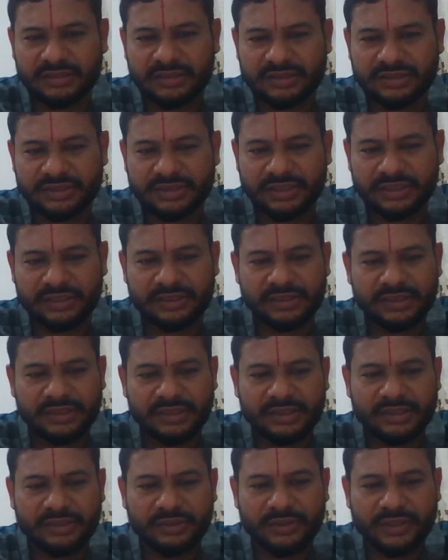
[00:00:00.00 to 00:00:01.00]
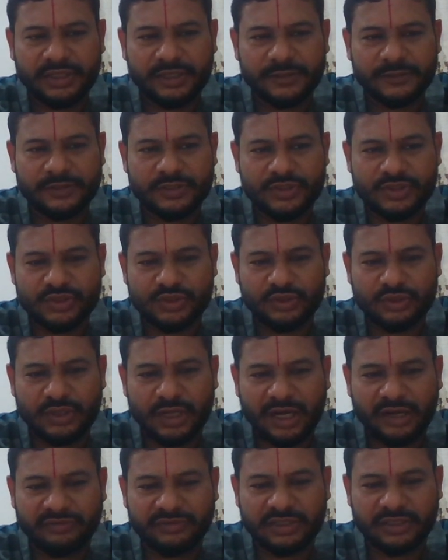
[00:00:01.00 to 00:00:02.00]
this thing. Okay, so
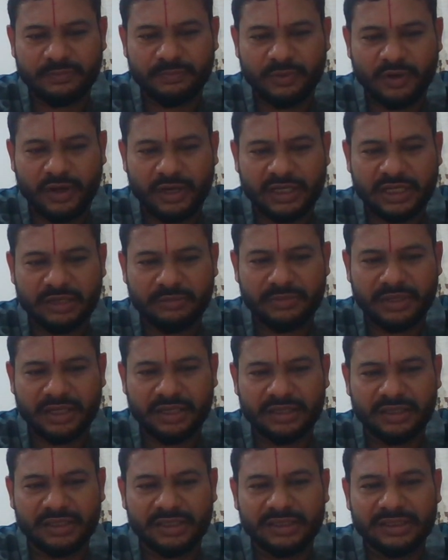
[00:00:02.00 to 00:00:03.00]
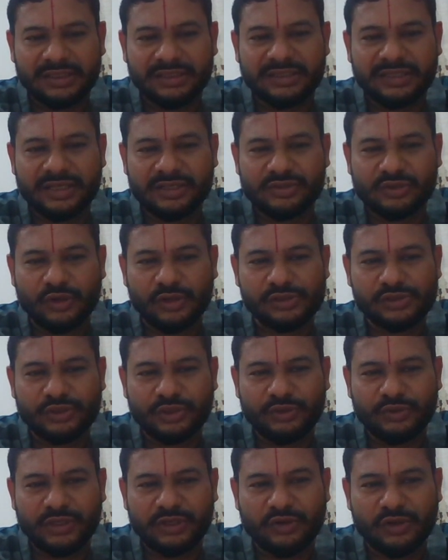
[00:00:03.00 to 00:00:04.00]
after plot command, there is also,
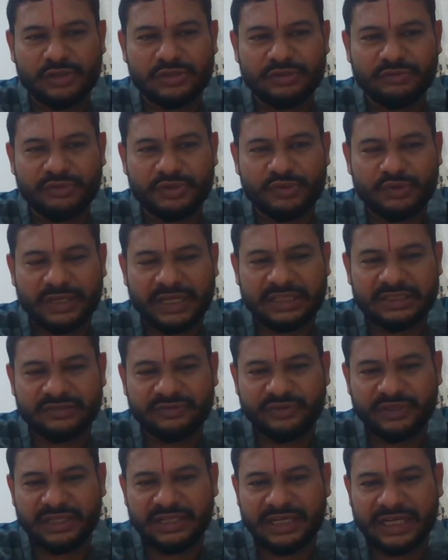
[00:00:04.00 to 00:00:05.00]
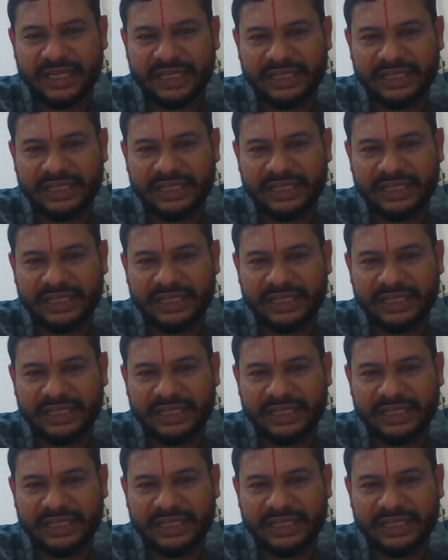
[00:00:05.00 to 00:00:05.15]
you can also visualize field